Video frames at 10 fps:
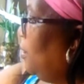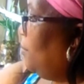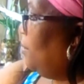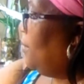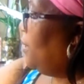And
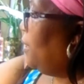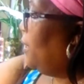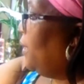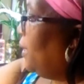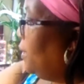put my
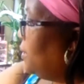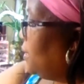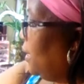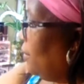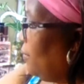little necklace
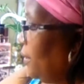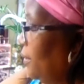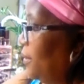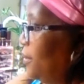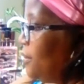thing
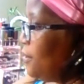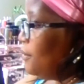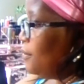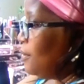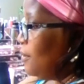right there. Yeah,
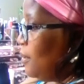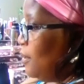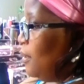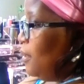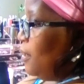
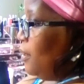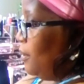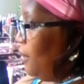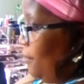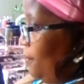
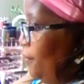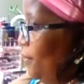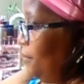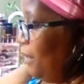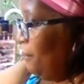but
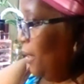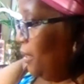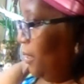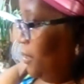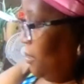I'm gonna have
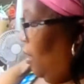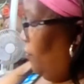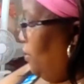to clean this off.